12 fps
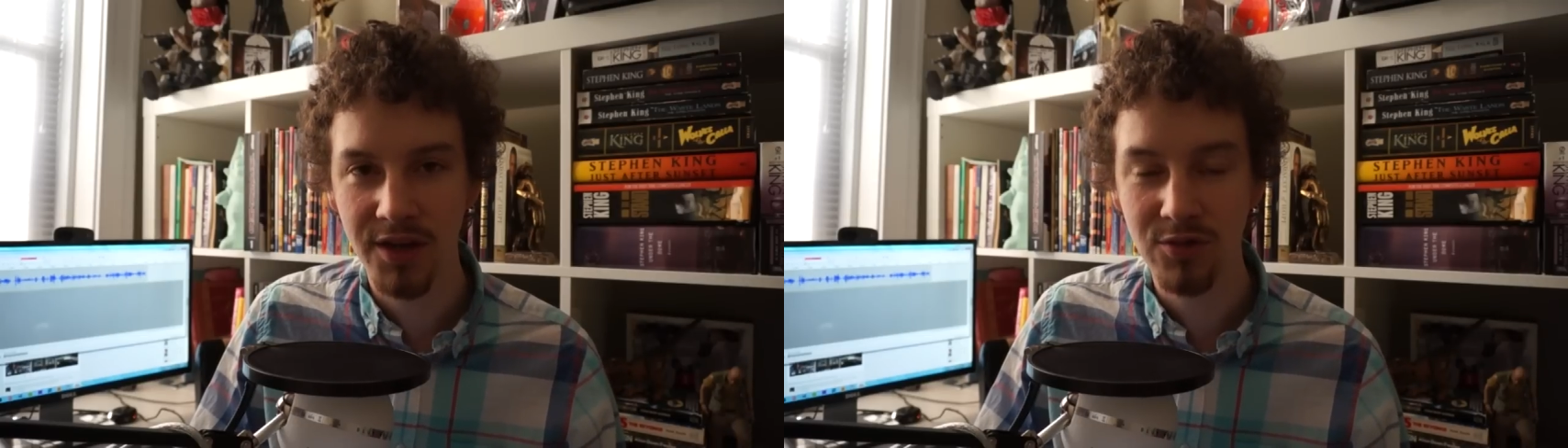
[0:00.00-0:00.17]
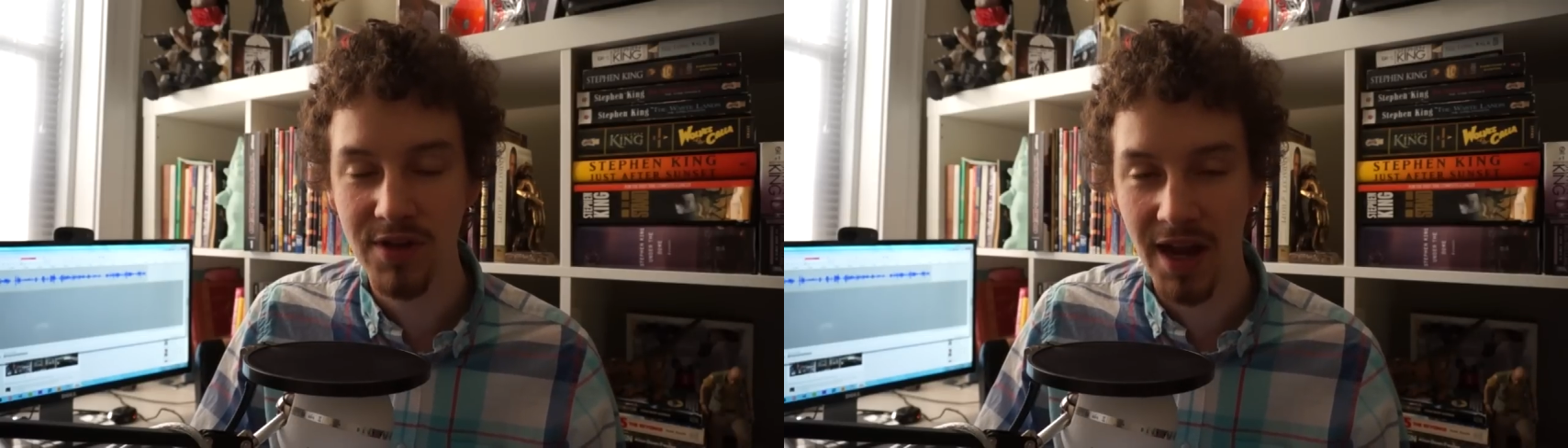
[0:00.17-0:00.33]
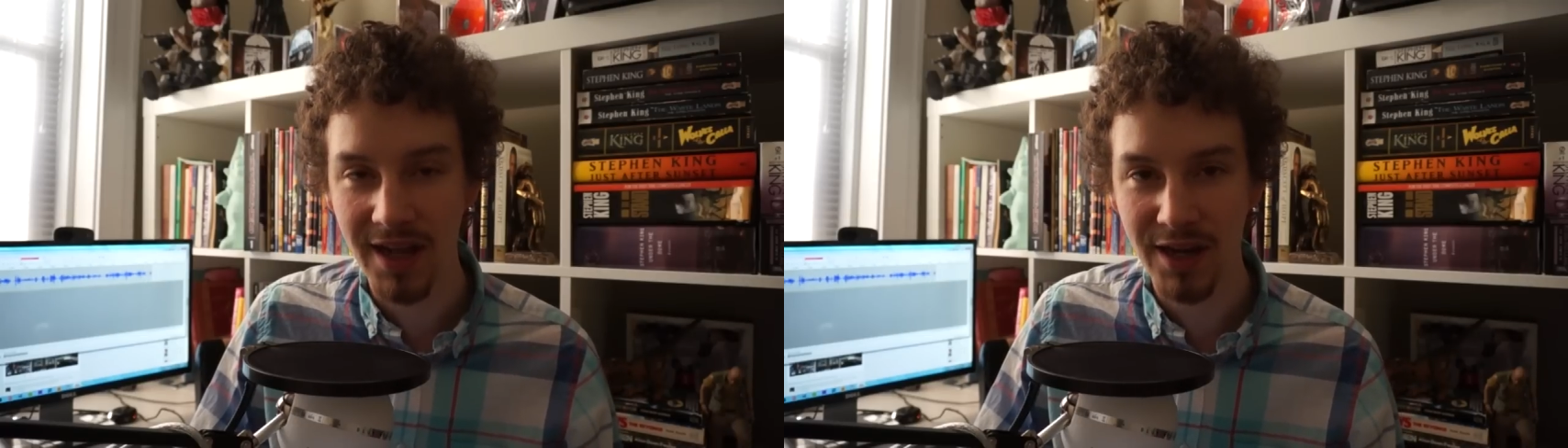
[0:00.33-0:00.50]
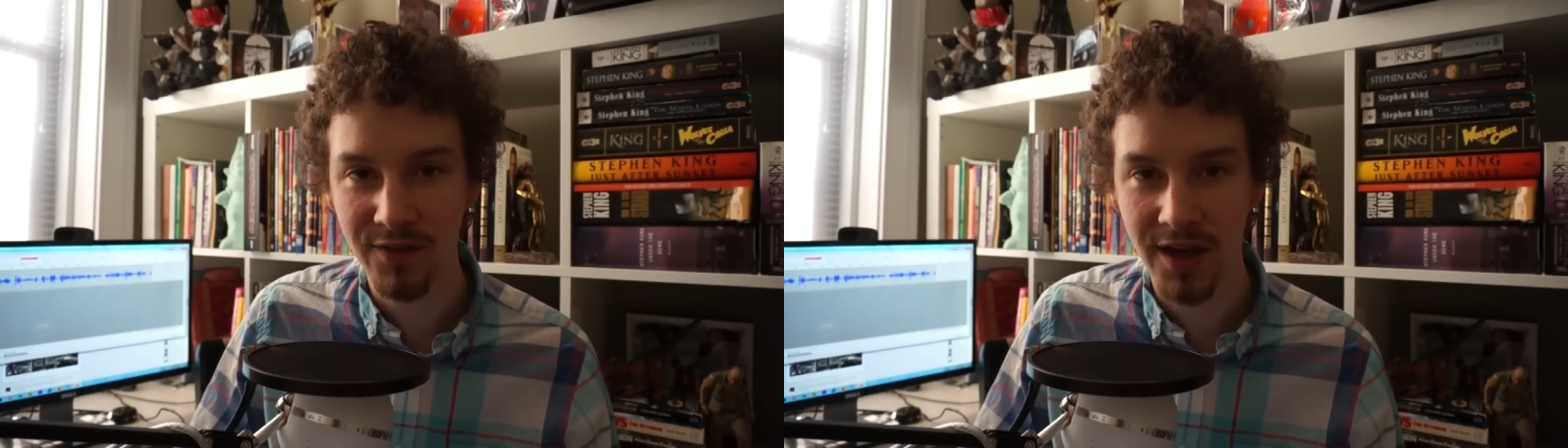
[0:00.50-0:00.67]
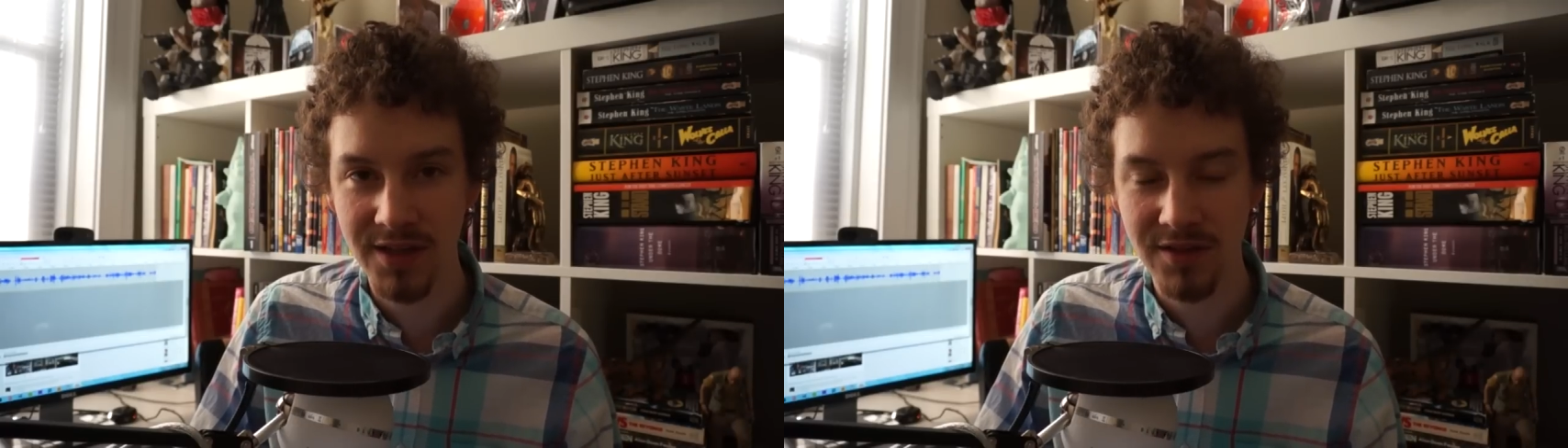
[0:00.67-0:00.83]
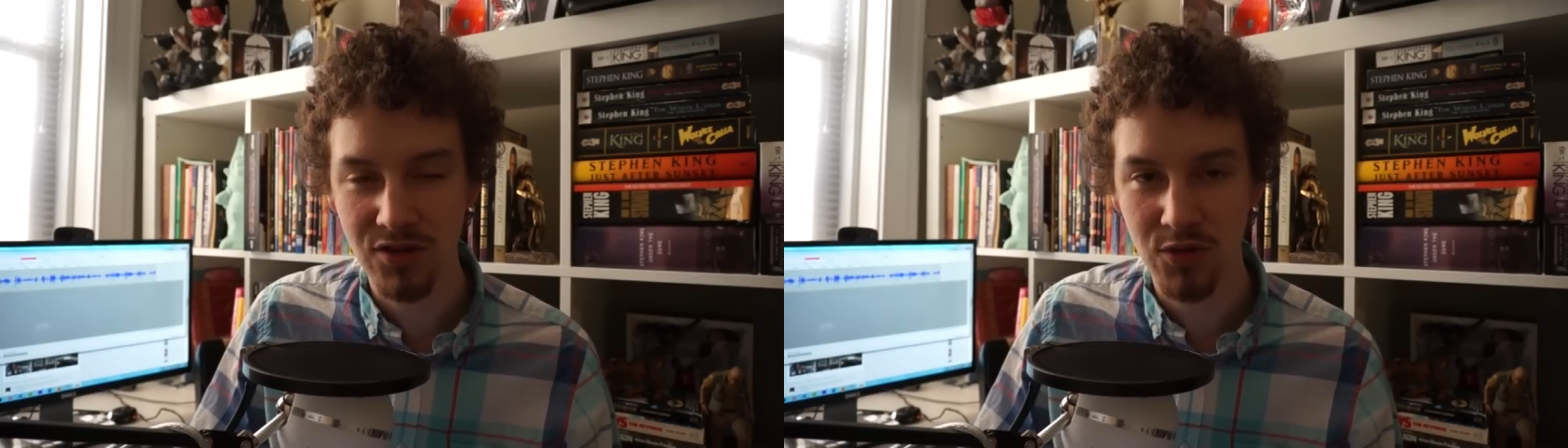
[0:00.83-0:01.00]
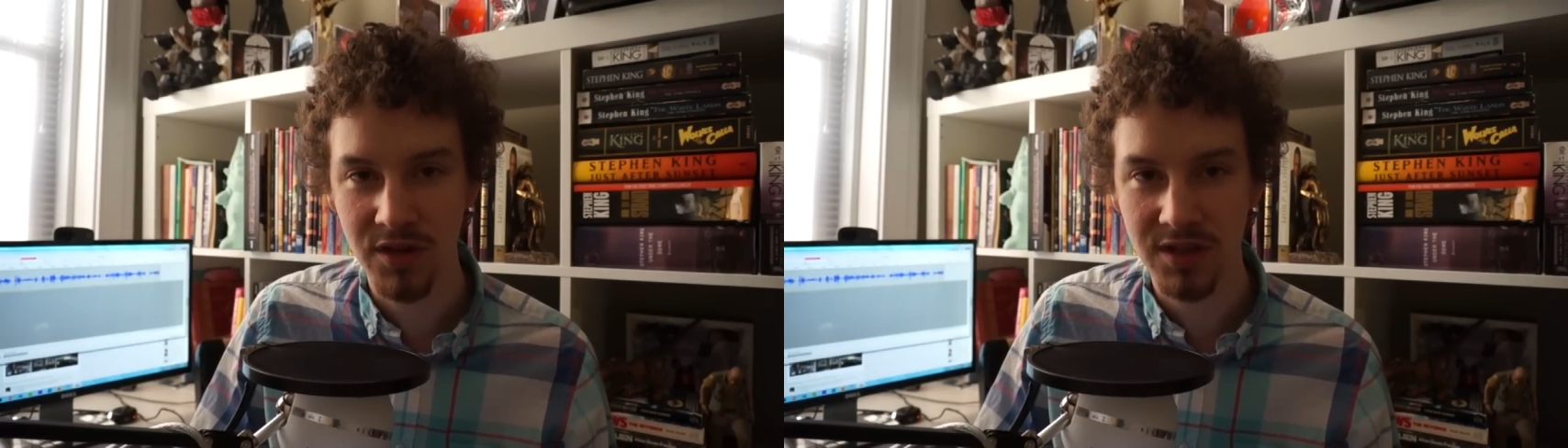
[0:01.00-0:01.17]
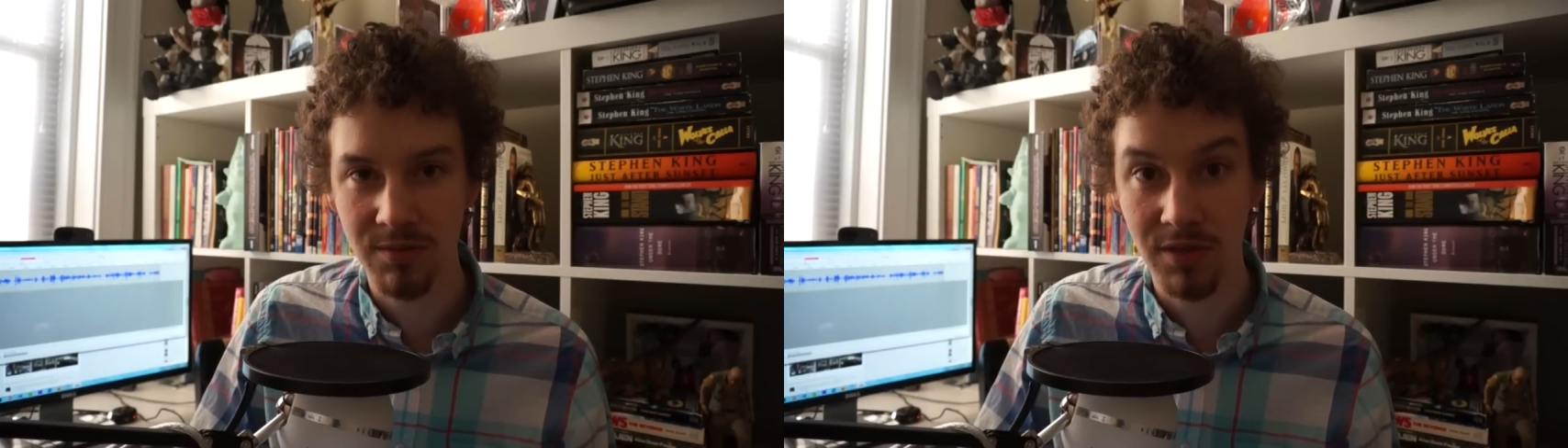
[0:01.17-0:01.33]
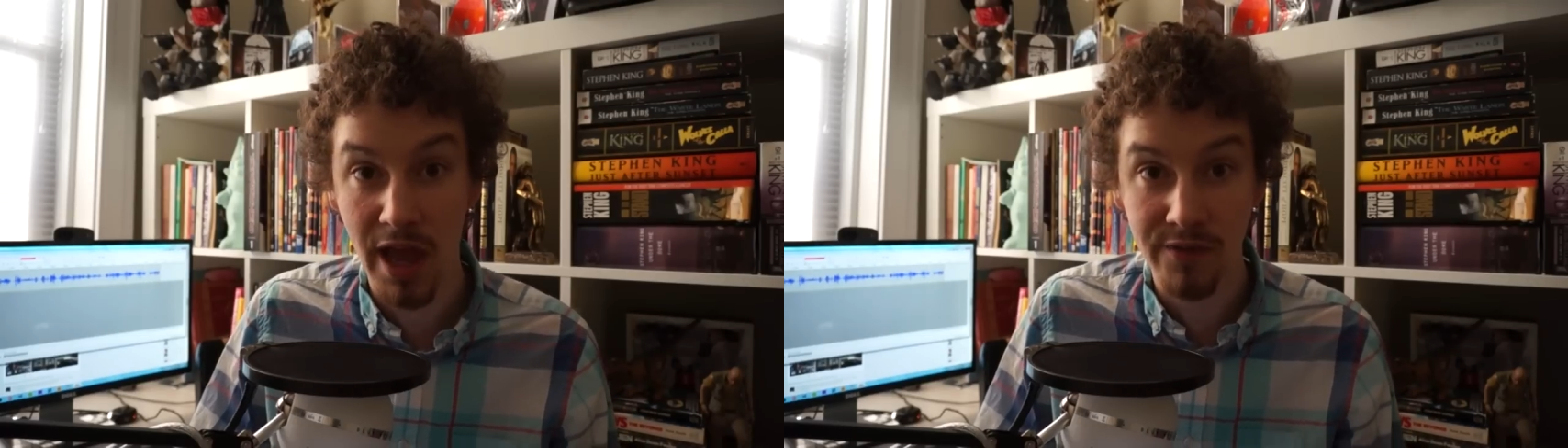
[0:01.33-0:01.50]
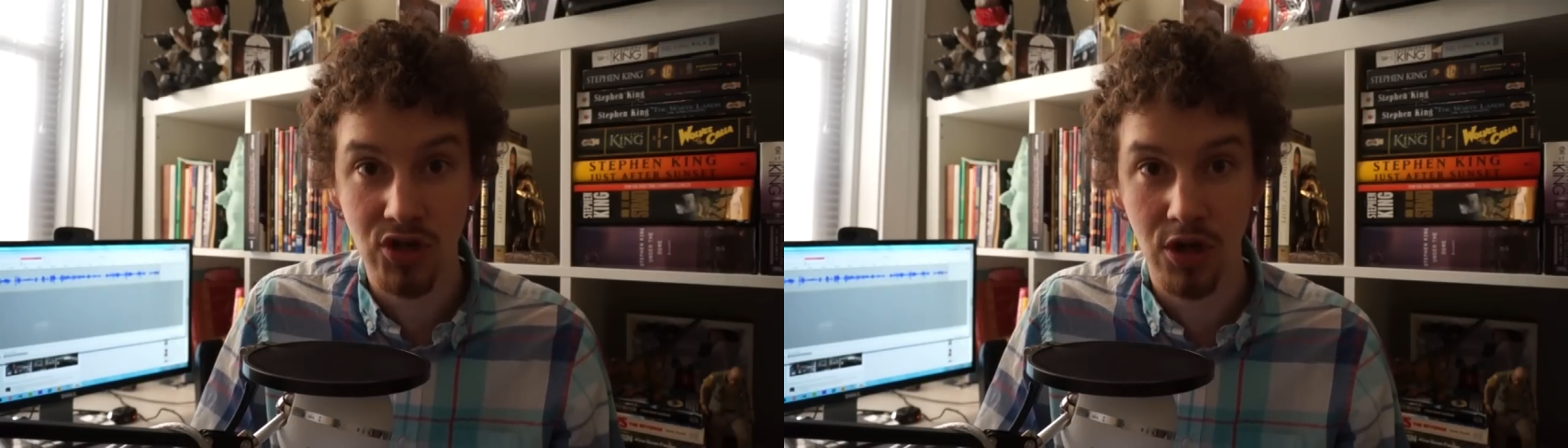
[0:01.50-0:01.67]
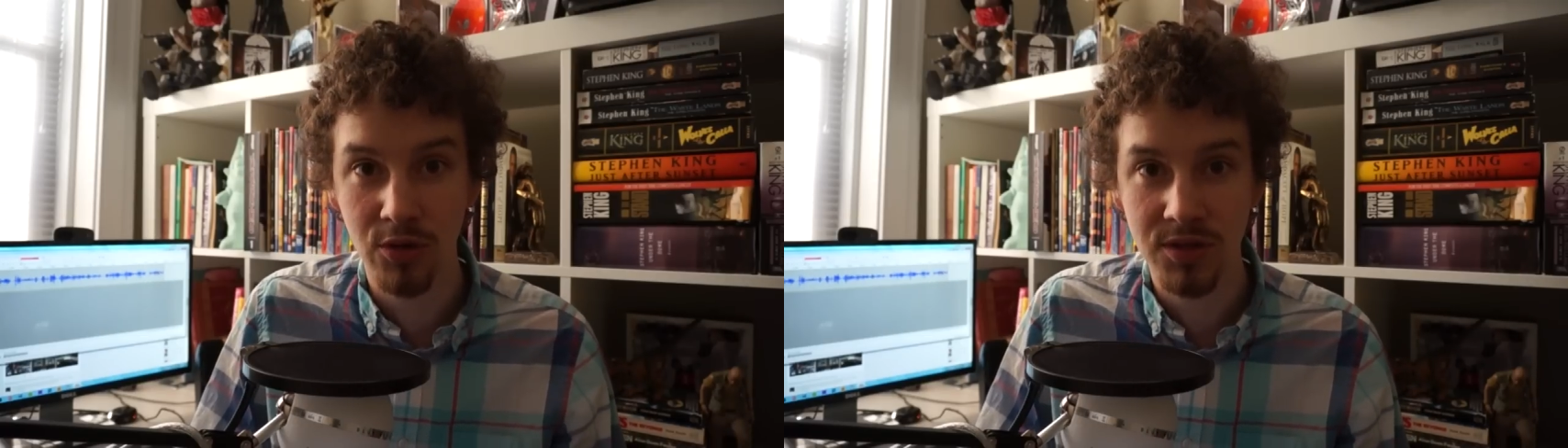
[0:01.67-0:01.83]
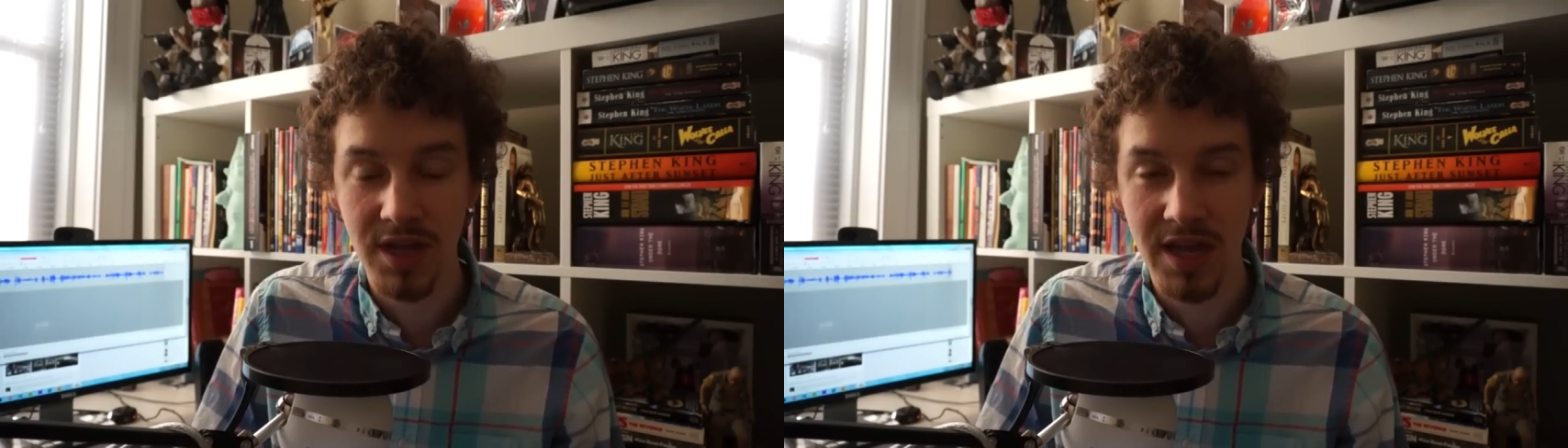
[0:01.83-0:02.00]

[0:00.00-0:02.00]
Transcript: They do dating advice, and they're doing some live shows,